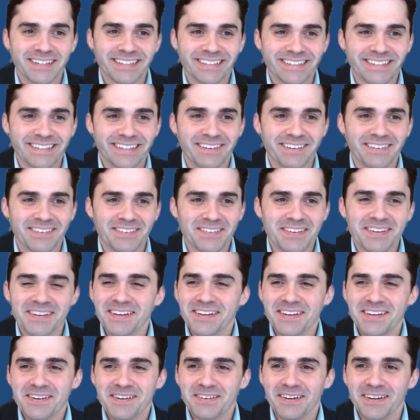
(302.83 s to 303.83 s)

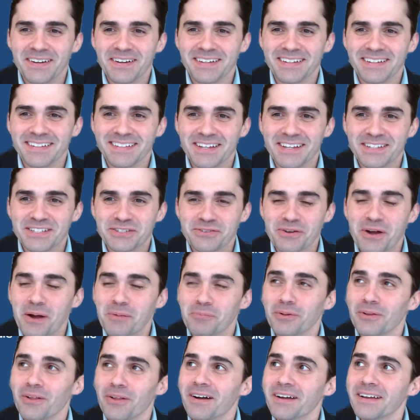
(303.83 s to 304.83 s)
a
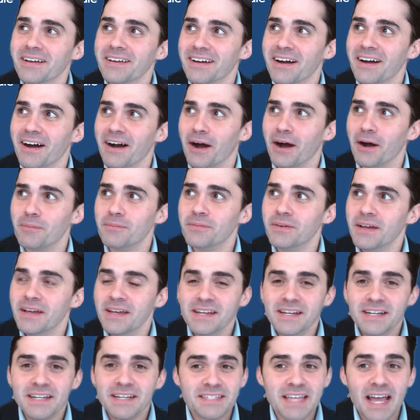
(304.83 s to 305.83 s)
strong plug.
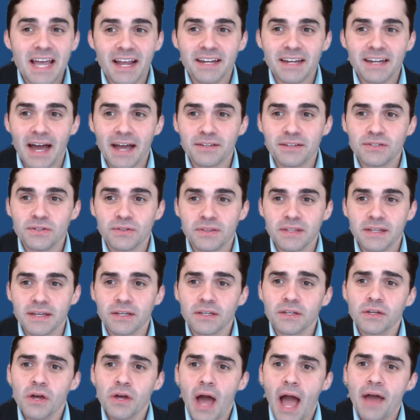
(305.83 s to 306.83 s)
Second, I
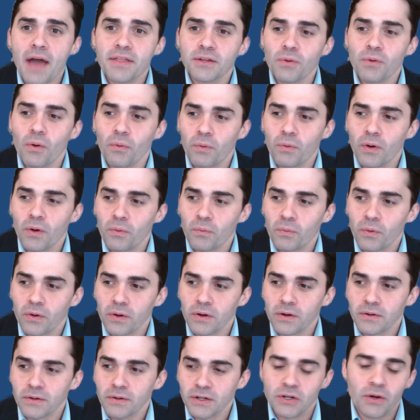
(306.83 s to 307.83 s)
think what
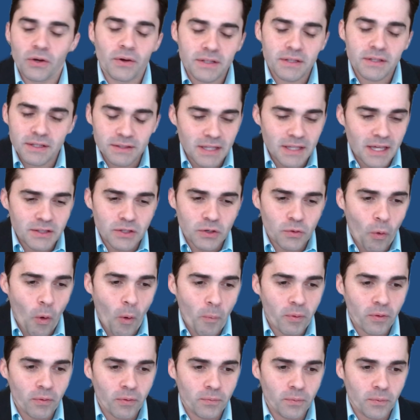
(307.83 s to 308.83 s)
we're, in the
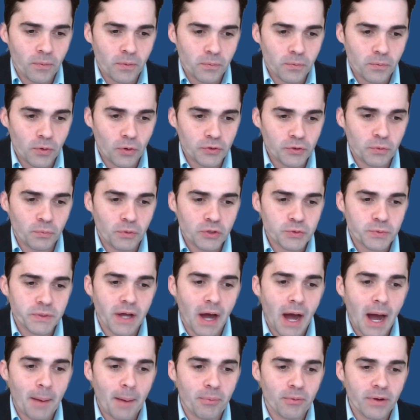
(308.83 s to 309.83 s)
corporate world in which
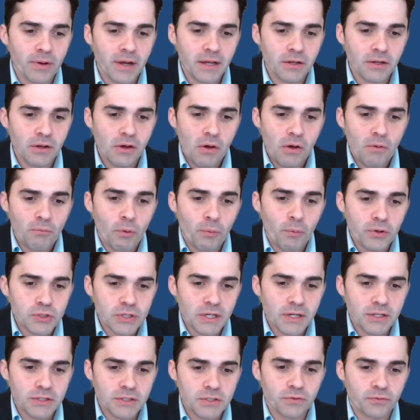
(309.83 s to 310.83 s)
we operate, what we
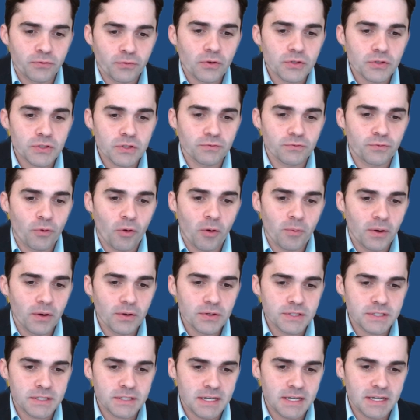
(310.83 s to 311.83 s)
try to do first and
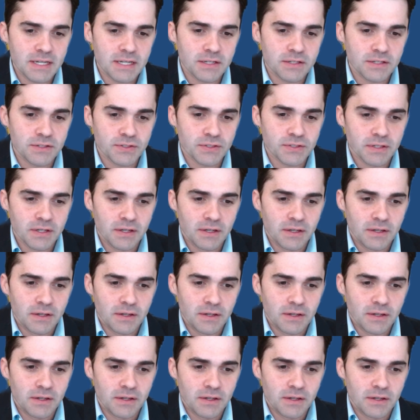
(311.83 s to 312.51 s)
foremost is,